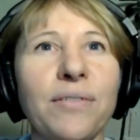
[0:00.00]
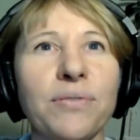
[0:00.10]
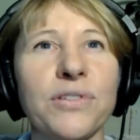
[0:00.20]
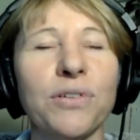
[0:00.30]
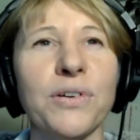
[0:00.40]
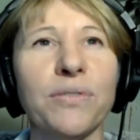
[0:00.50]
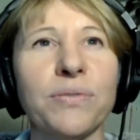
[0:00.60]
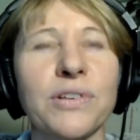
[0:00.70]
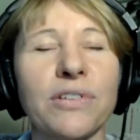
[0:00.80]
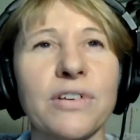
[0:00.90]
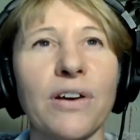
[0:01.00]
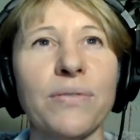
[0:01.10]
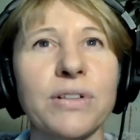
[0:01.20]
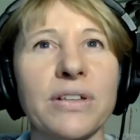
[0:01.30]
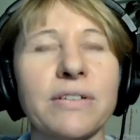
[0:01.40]
i've sort of
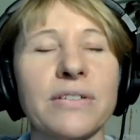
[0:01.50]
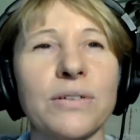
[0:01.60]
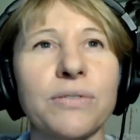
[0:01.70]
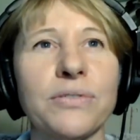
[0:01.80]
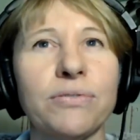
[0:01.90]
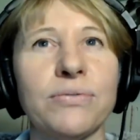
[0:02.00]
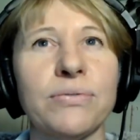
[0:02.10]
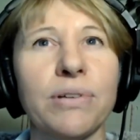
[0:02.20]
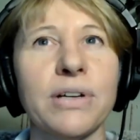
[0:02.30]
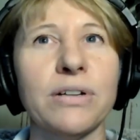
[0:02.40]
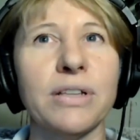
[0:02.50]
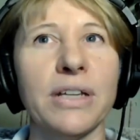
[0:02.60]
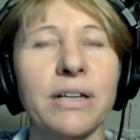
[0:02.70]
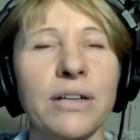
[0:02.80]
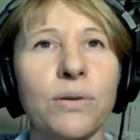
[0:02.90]
discovered this sort of
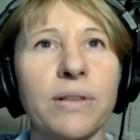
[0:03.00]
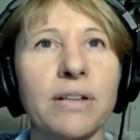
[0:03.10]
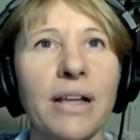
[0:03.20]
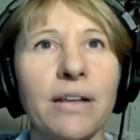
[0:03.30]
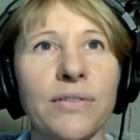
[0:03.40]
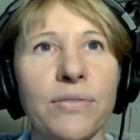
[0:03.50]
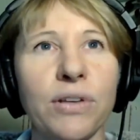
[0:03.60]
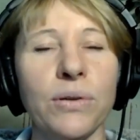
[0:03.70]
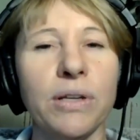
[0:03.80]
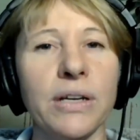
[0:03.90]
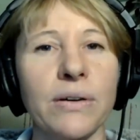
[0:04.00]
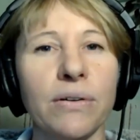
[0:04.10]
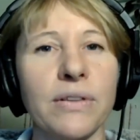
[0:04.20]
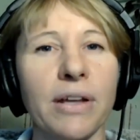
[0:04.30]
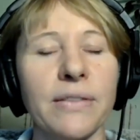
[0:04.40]
fairly, you know, in the last few
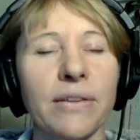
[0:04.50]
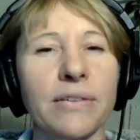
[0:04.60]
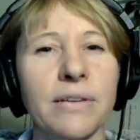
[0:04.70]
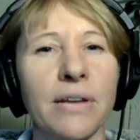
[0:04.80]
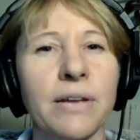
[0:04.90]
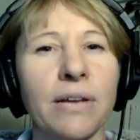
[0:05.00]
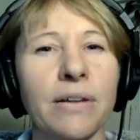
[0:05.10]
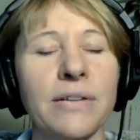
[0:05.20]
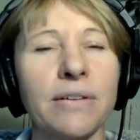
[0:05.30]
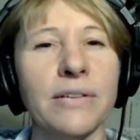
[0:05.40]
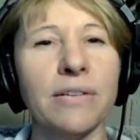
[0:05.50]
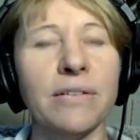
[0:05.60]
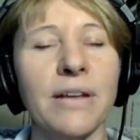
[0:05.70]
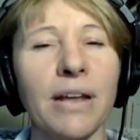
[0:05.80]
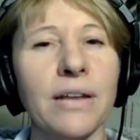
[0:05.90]
years, like this
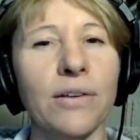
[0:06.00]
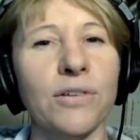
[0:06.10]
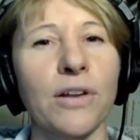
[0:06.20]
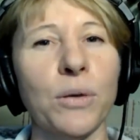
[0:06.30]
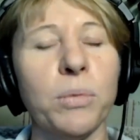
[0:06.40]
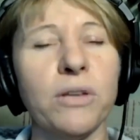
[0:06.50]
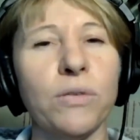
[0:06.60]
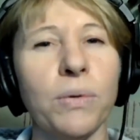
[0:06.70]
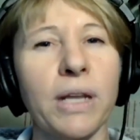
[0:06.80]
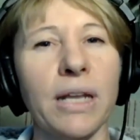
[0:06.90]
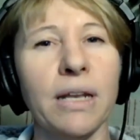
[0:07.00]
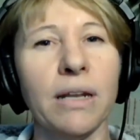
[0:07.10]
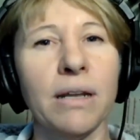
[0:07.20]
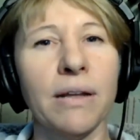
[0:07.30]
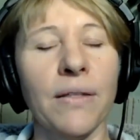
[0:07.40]
distinction
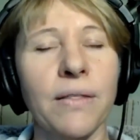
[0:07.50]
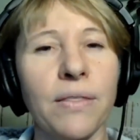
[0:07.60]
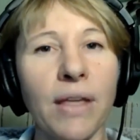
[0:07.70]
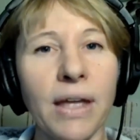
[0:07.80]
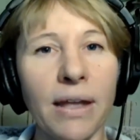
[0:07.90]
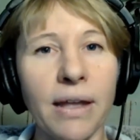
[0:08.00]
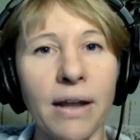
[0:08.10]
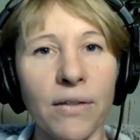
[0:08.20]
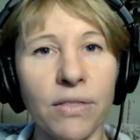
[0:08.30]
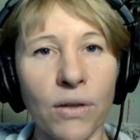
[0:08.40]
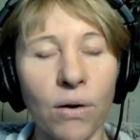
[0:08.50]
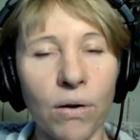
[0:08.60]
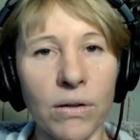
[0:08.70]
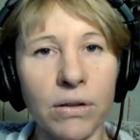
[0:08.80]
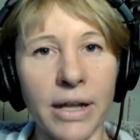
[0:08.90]
between thinking a
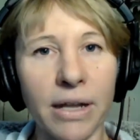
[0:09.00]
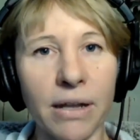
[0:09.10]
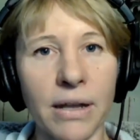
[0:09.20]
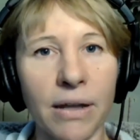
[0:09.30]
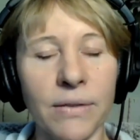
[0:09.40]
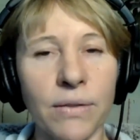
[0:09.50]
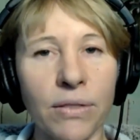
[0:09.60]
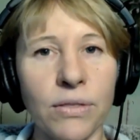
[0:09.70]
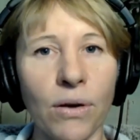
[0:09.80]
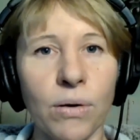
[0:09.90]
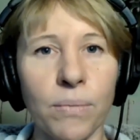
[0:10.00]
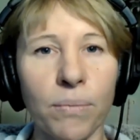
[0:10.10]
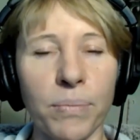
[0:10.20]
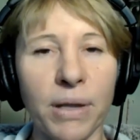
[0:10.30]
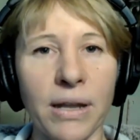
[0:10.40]
thought, like the
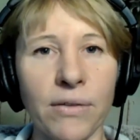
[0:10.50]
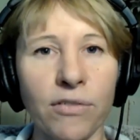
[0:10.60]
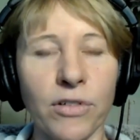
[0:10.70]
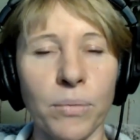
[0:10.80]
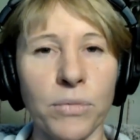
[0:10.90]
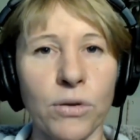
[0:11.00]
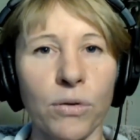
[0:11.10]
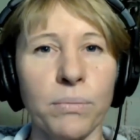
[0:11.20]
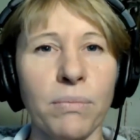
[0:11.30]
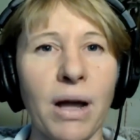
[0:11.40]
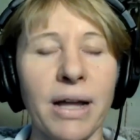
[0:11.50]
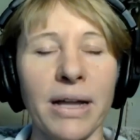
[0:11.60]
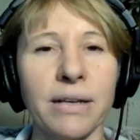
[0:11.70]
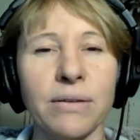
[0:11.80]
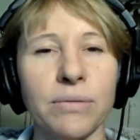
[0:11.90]
thought being from your
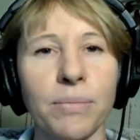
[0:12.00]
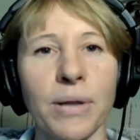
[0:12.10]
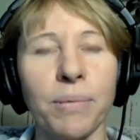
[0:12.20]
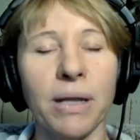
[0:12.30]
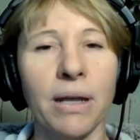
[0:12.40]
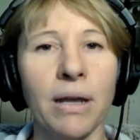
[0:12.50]
mind, maybe,